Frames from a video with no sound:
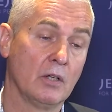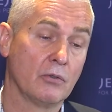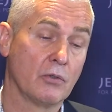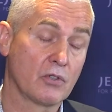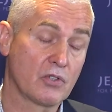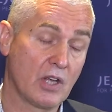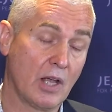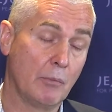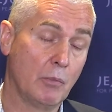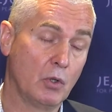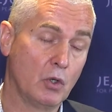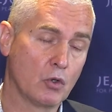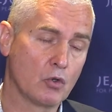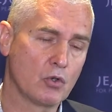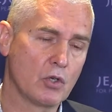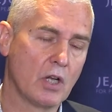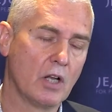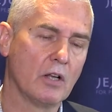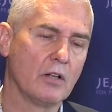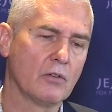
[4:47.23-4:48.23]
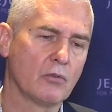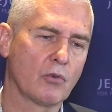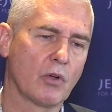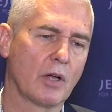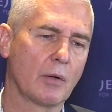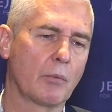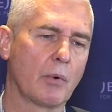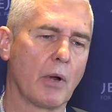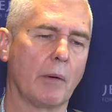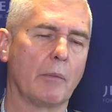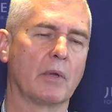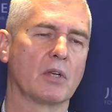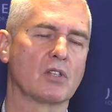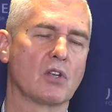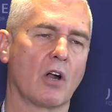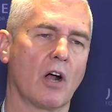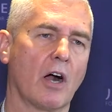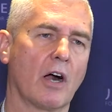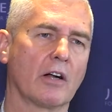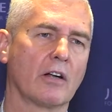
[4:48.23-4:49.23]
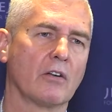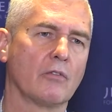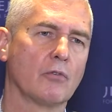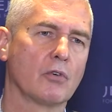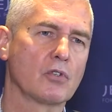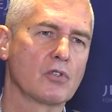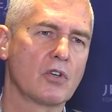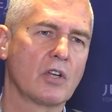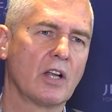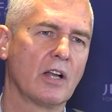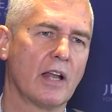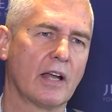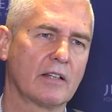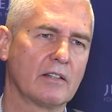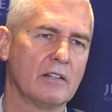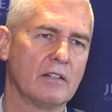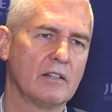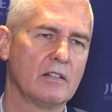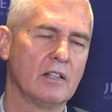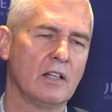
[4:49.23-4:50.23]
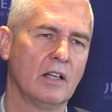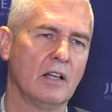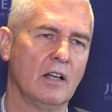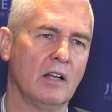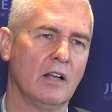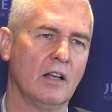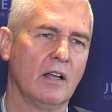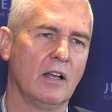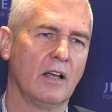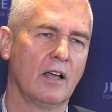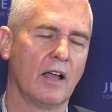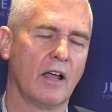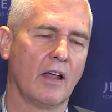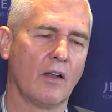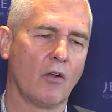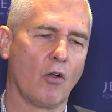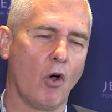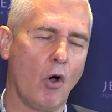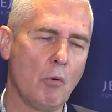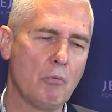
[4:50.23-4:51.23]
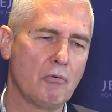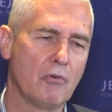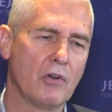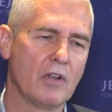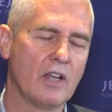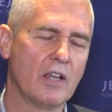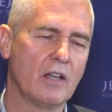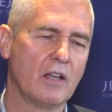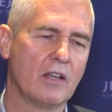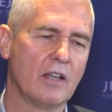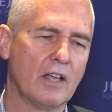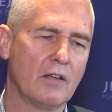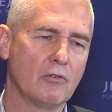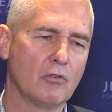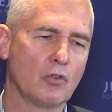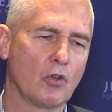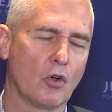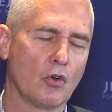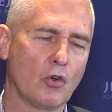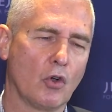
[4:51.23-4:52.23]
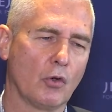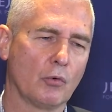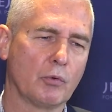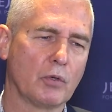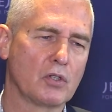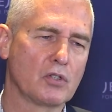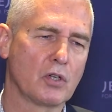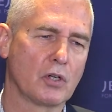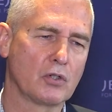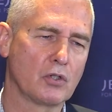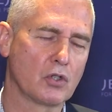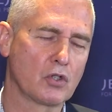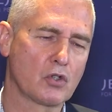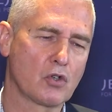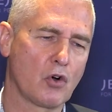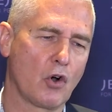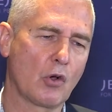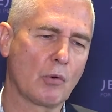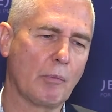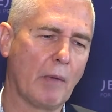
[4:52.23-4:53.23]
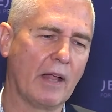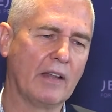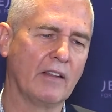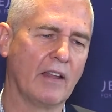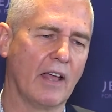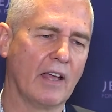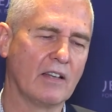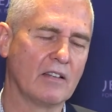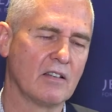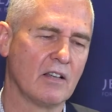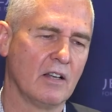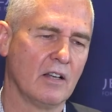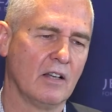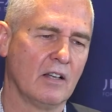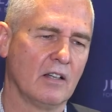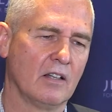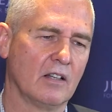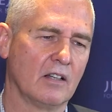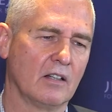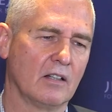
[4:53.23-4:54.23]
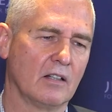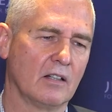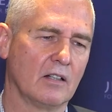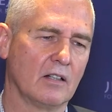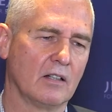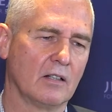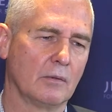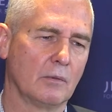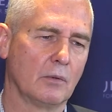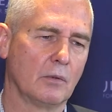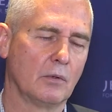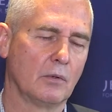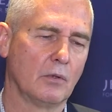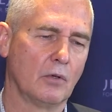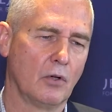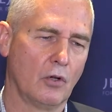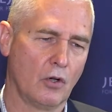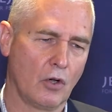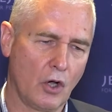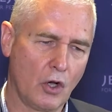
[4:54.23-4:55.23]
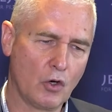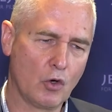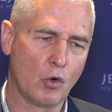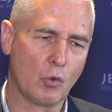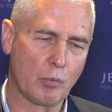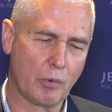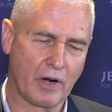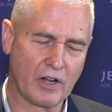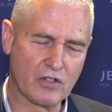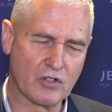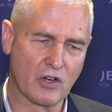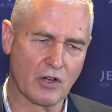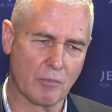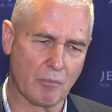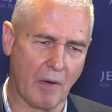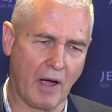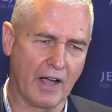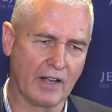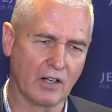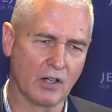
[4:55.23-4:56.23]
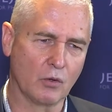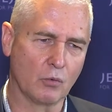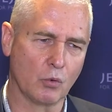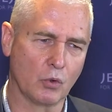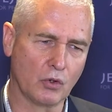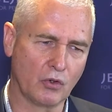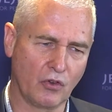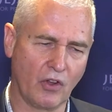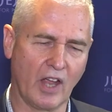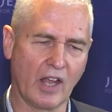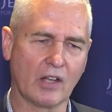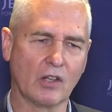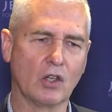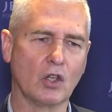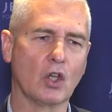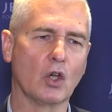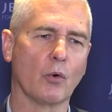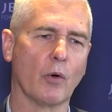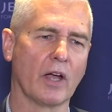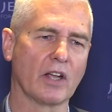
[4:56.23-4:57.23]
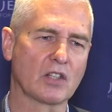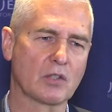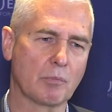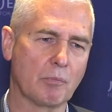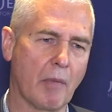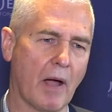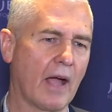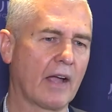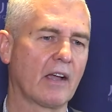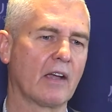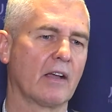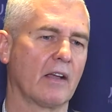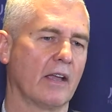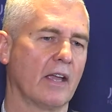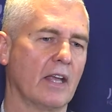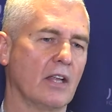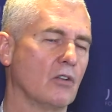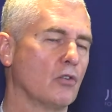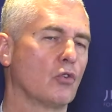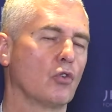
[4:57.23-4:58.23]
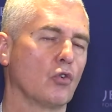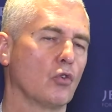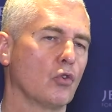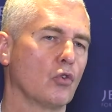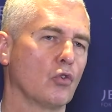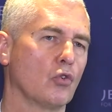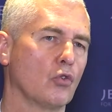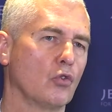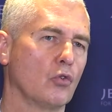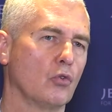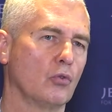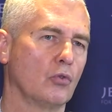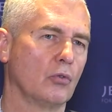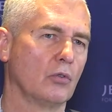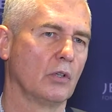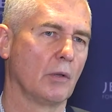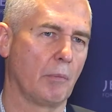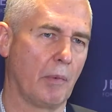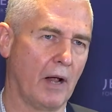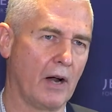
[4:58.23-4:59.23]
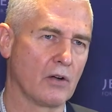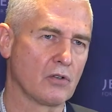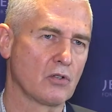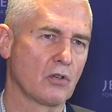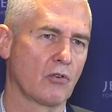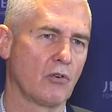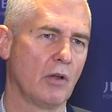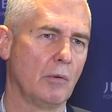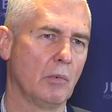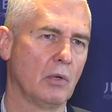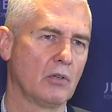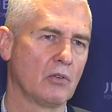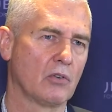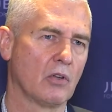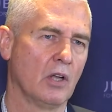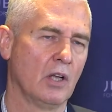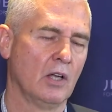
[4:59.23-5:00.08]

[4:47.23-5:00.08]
The same in New Zealand, where Prime Minister Ardern was re-elected. And hopefully, even though not with such a strong mandate, a new President Biden would take the US back into the Paris Agreement.